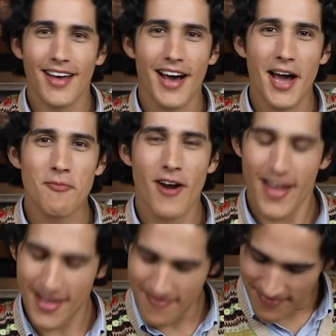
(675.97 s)
I'm
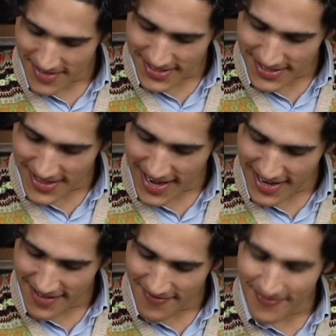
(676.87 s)
Ryan, this is
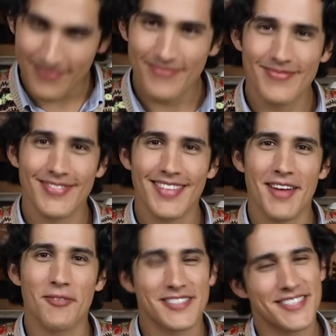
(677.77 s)
Lady,
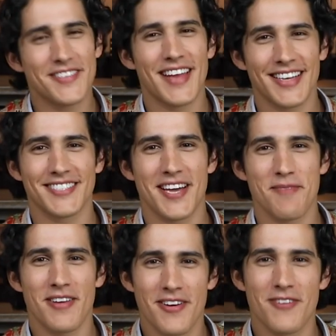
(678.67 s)
and we'll see you next time
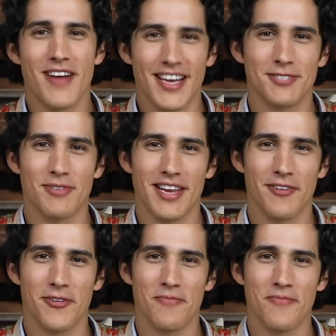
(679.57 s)
here in Ryan's Reading
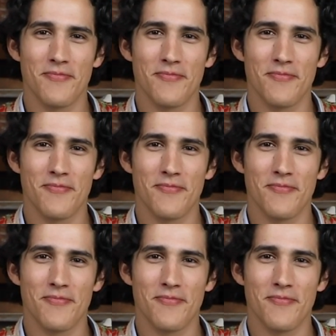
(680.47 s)
Room.